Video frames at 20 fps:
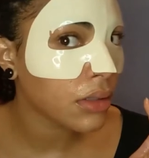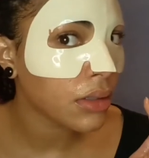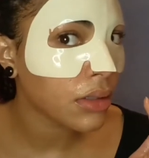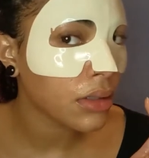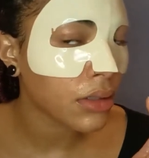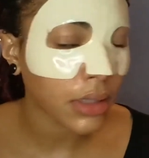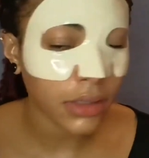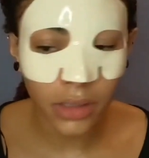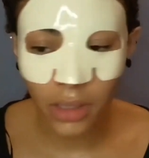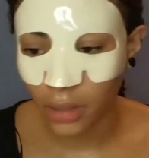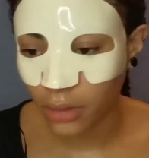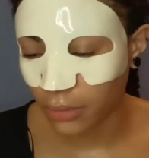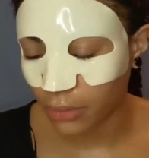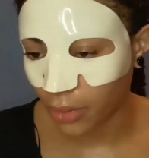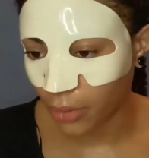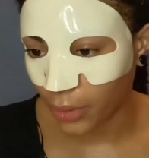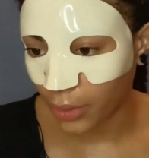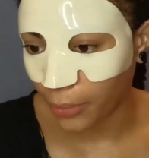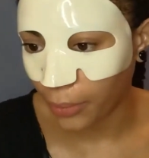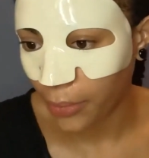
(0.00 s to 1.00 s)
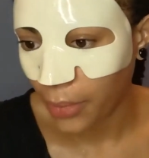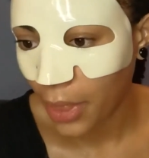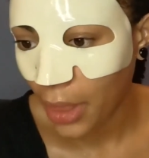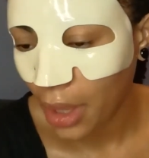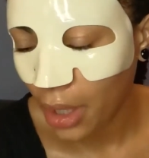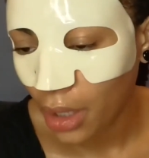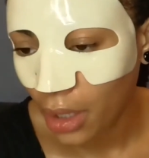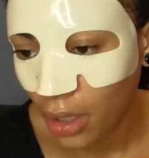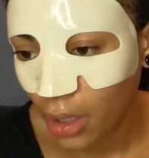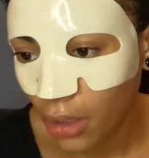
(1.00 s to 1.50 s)
that's good. Okay,
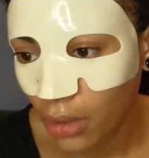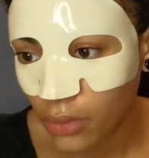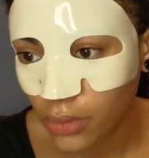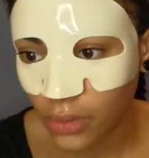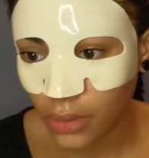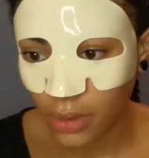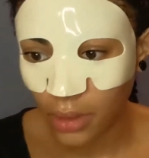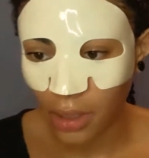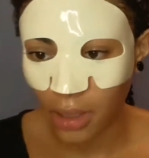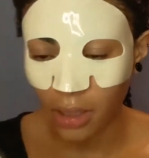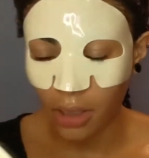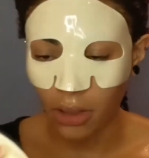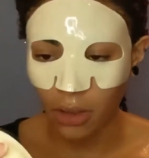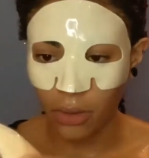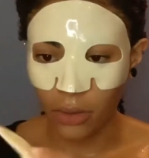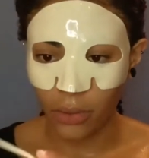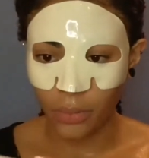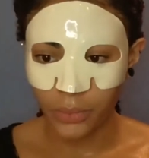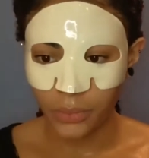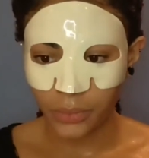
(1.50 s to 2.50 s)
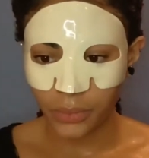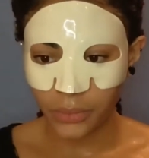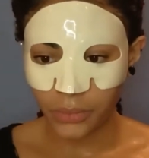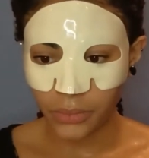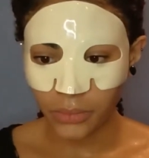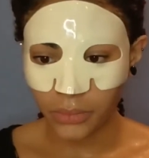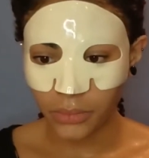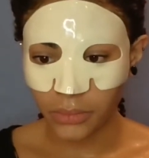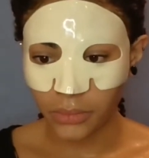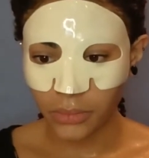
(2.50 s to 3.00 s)
so now
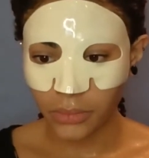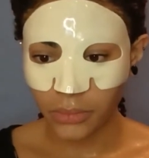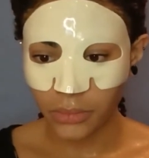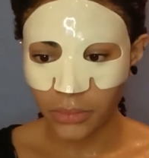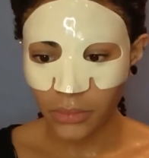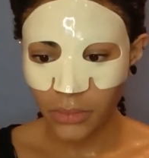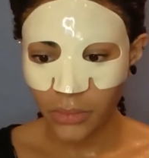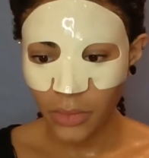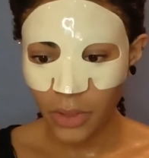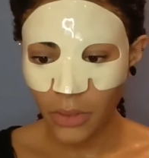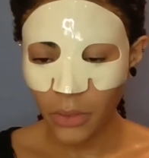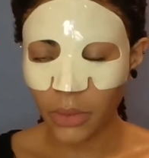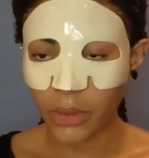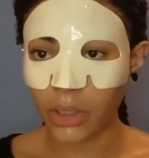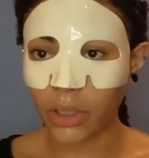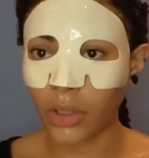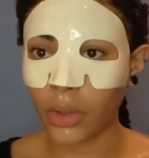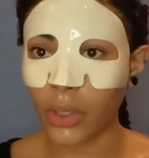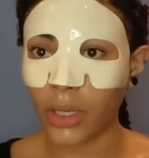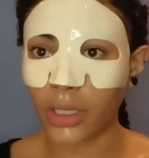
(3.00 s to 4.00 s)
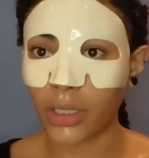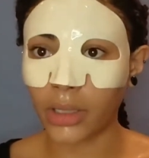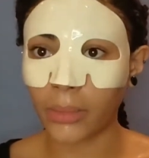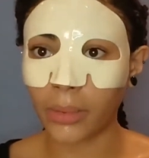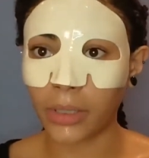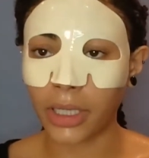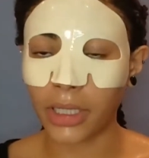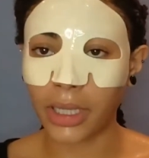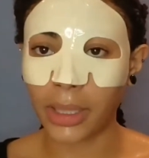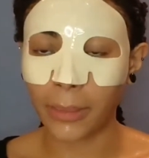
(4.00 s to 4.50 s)
we're gonna go ahead and
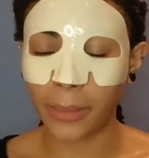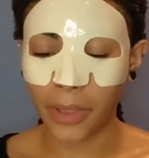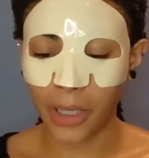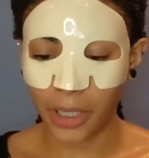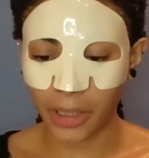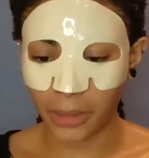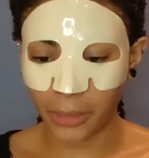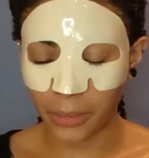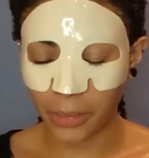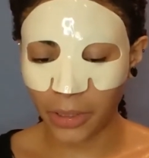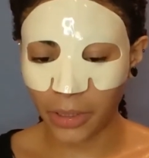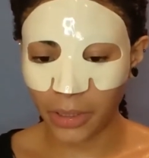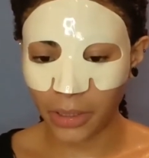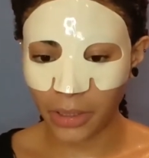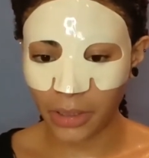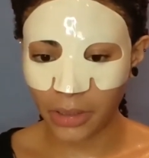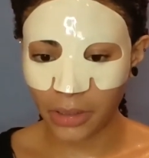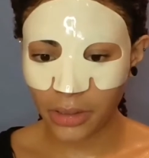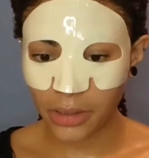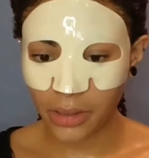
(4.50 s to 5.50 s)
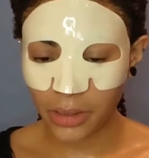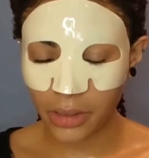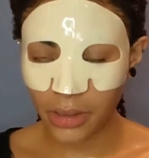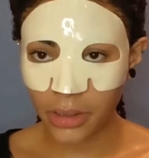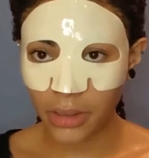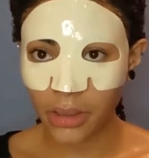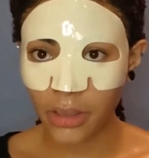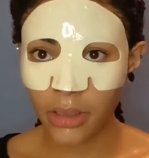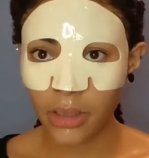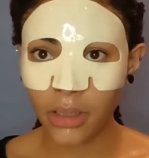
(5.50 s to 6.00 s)
apply that bottom piece.
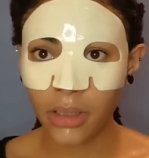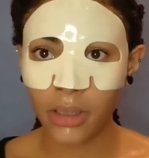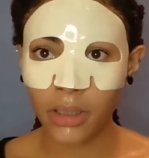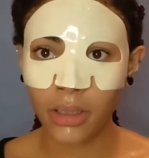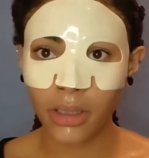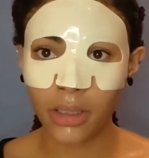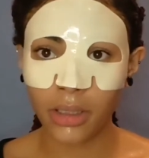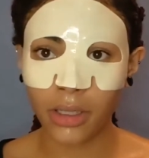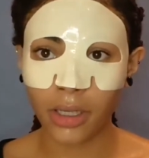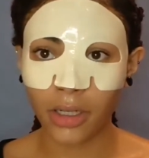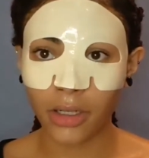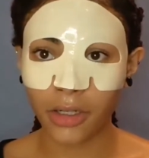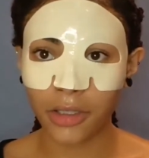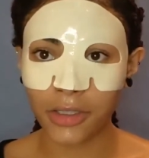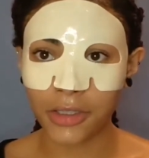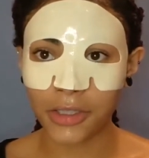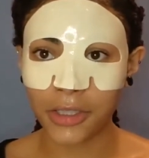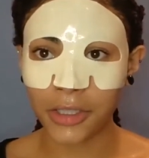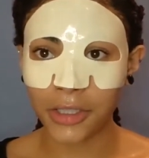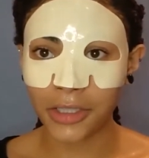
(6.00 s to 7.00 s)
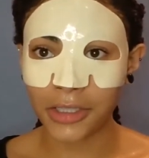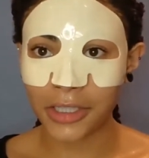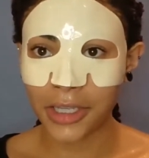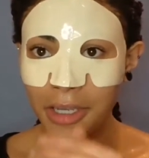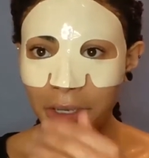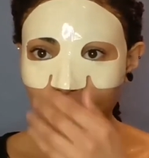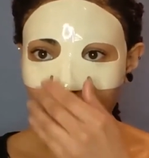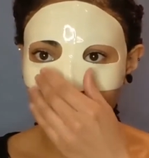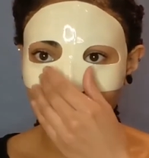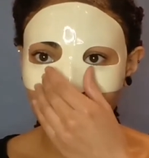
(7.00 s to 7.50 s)
It kind of hurts to look
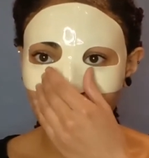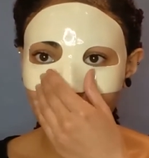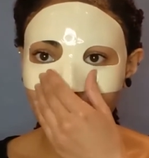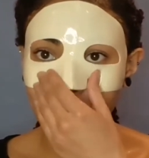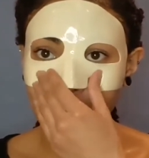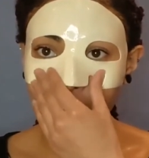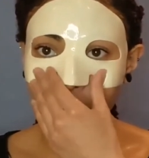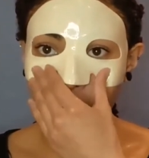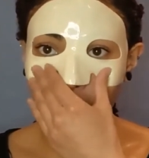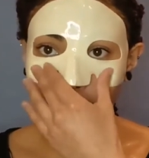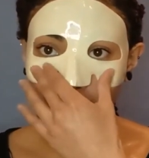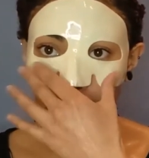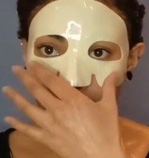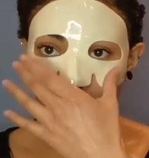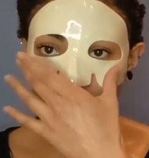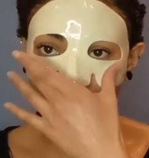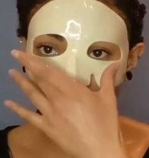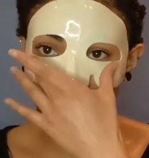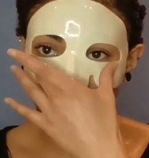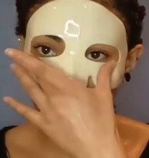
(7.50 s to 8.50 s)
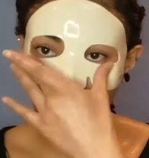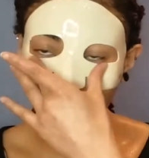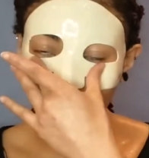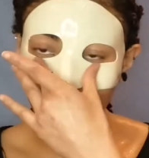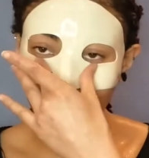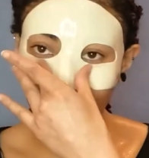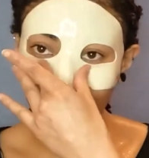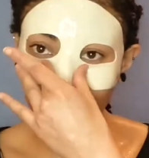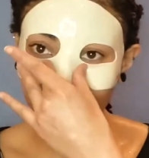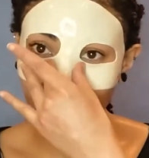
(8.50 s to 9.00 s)
down because it's so high up on my
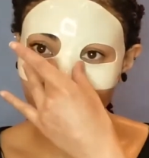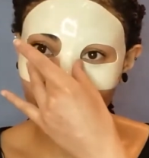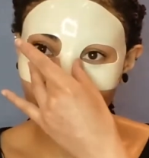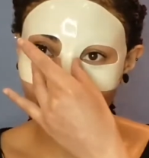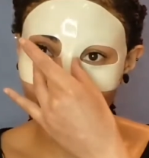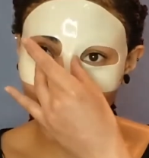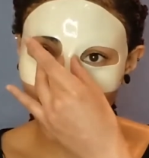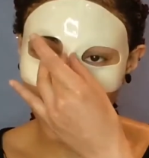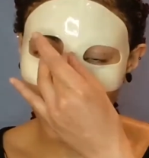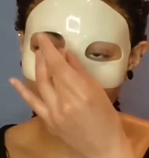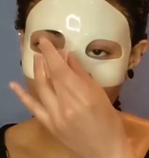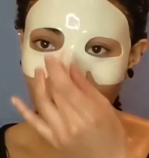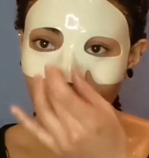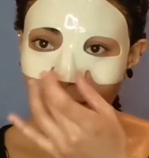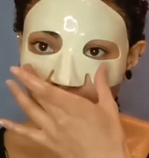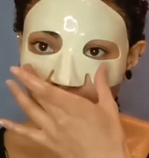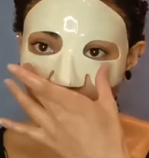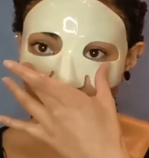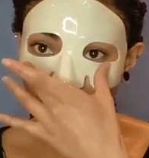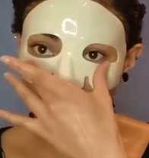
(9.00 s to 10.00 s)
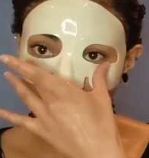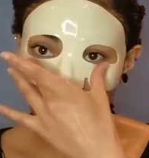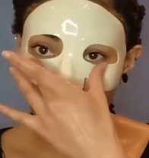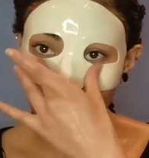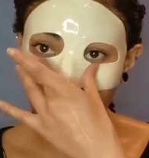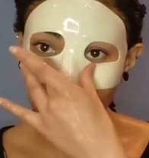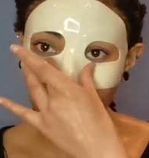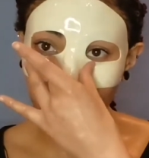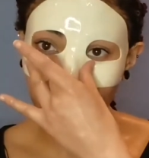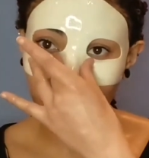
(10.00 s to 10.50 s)
eye area, but that's
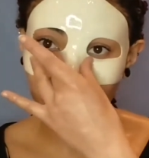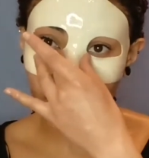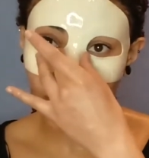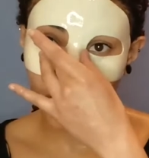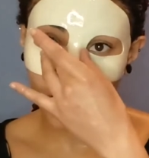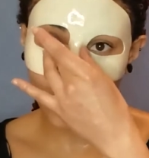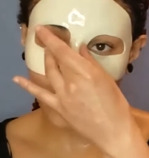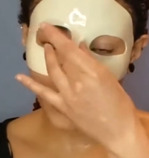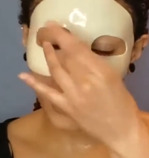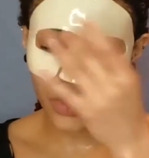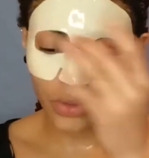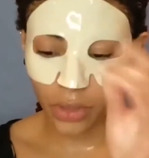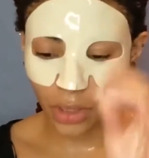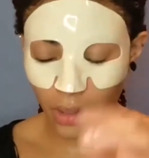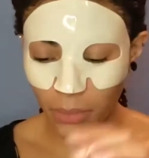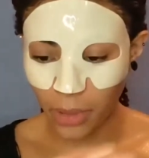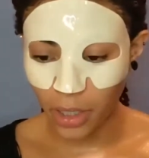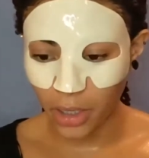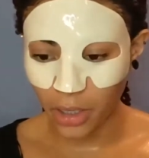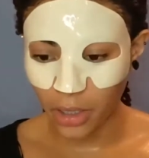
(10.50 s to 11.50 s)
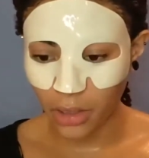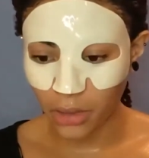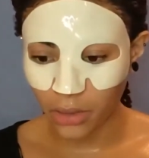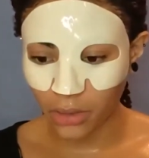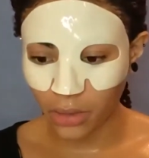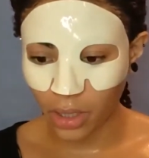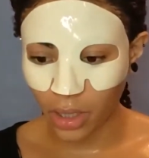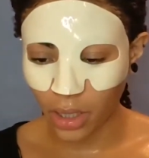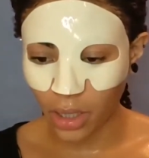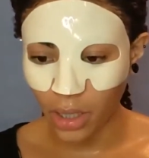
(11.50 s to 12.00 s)
good. It means it's gonna be treating my under
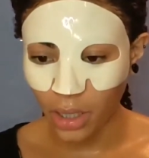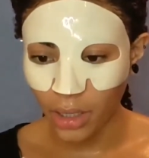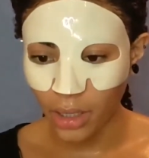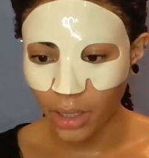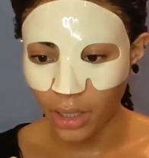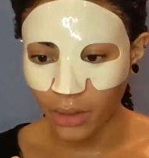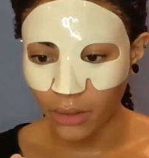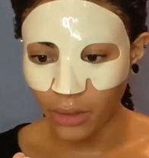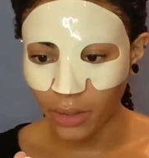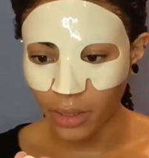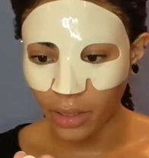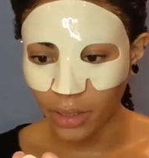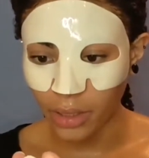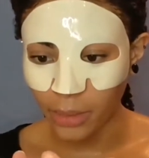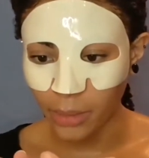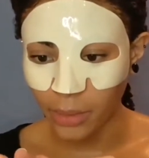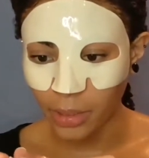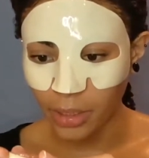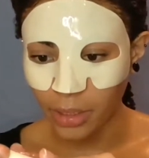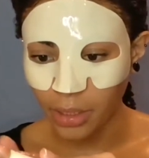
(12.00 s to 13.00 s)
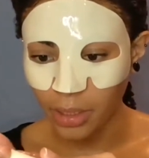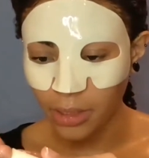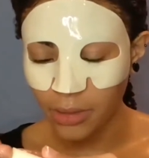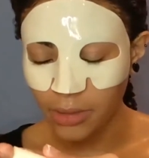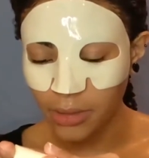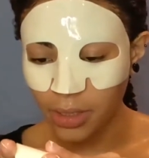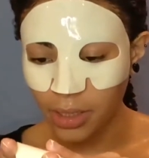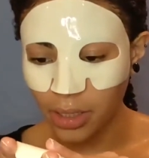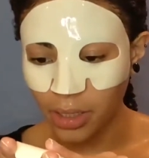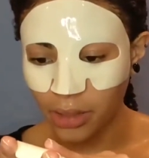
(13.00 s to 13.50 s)
eye area, keeping it nice
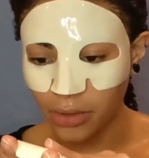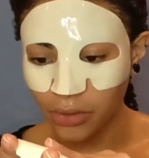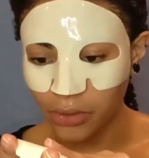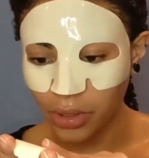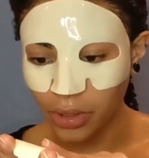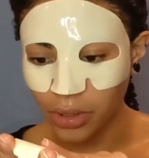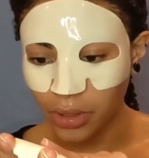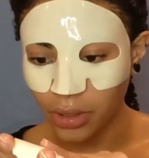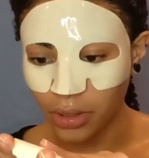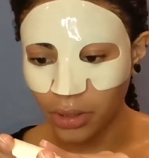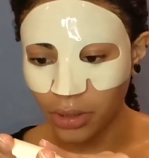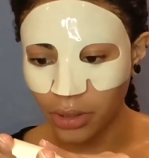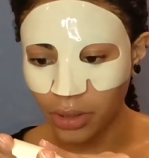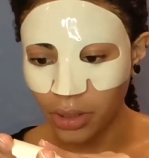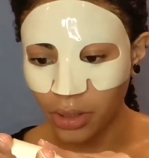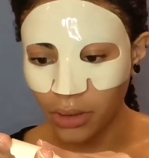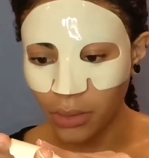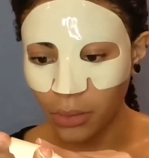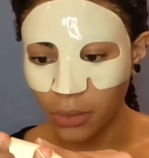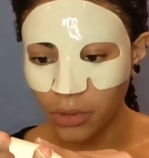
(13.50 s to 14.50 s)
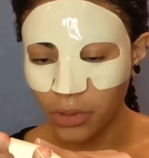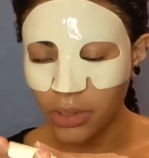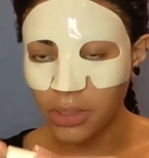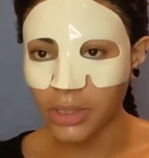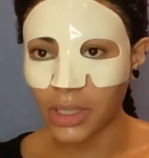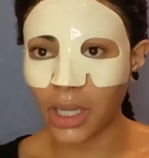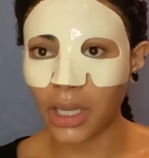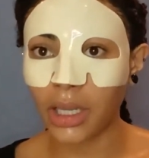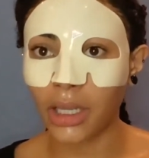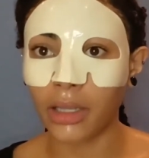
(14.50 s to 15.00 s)
and hydrated, which is
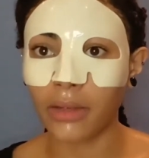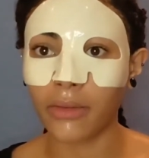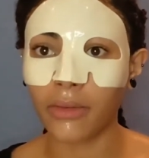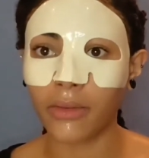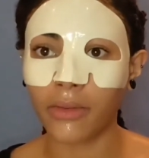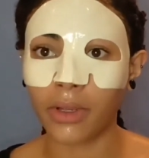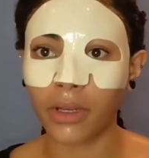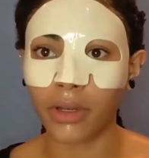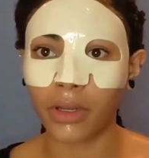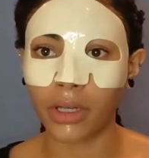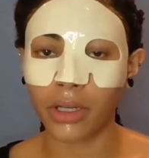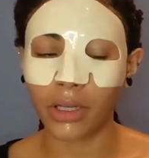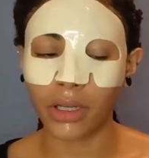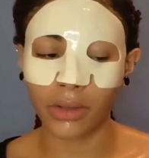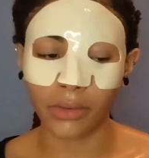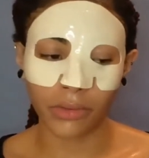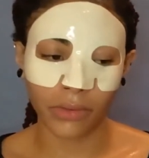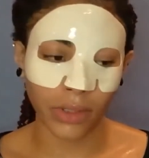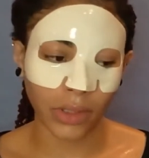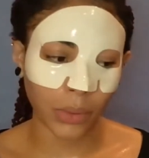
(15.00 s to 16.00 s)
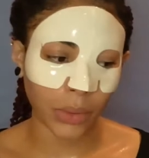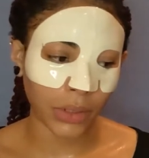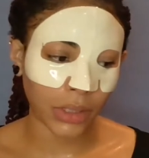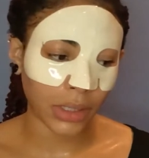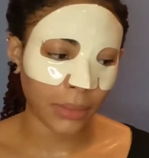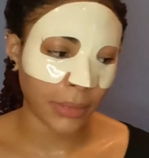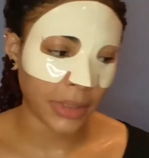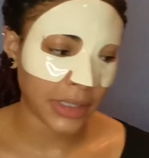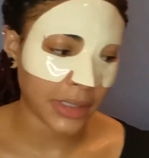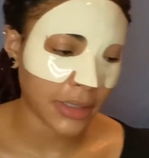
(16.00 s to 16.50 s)
a very frequently
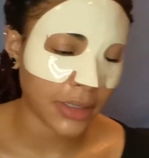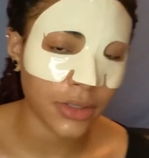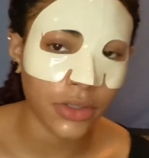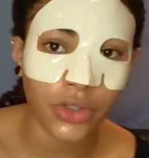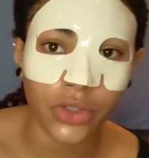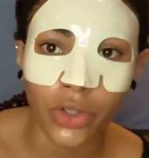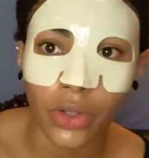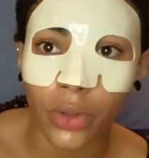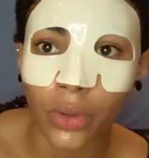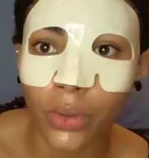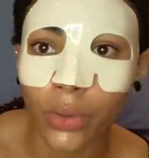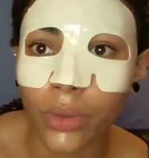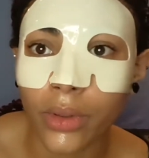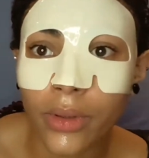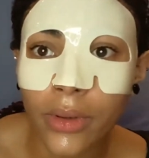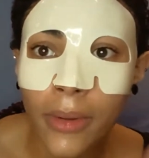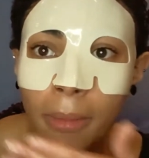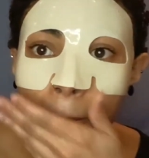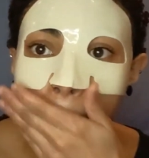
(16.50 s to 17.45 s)
missed zone.